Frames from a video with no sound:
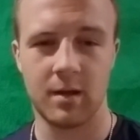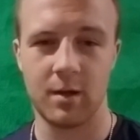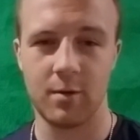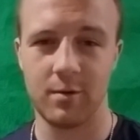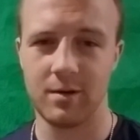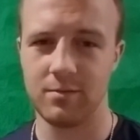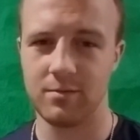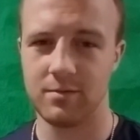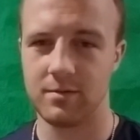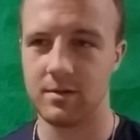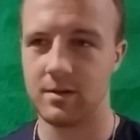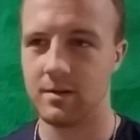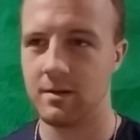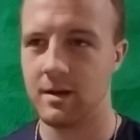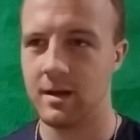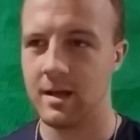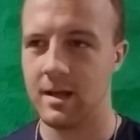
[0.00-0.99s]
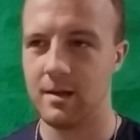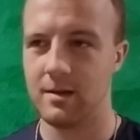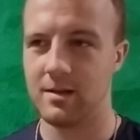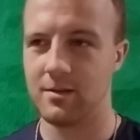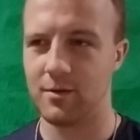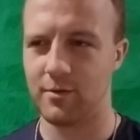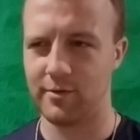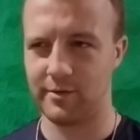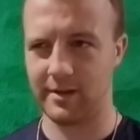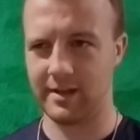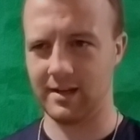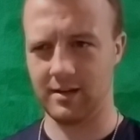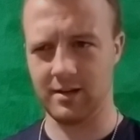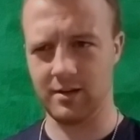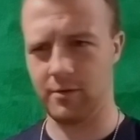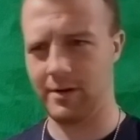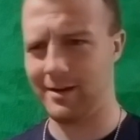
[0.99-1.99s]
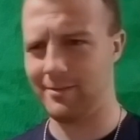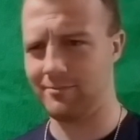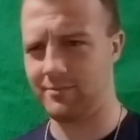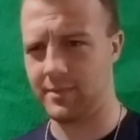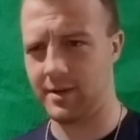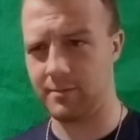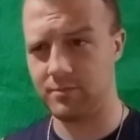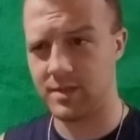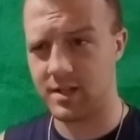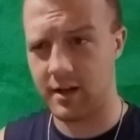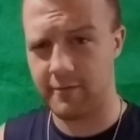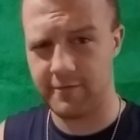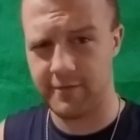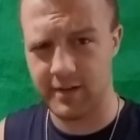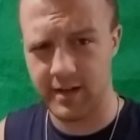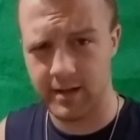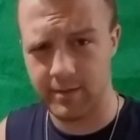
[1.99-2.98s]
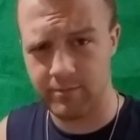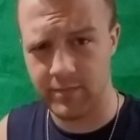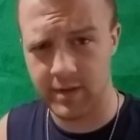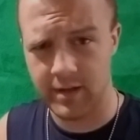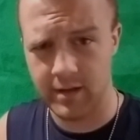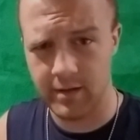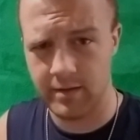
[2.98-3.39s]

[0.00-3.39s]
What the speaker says: And when he did the whole, like, you know, I'm tough and I'm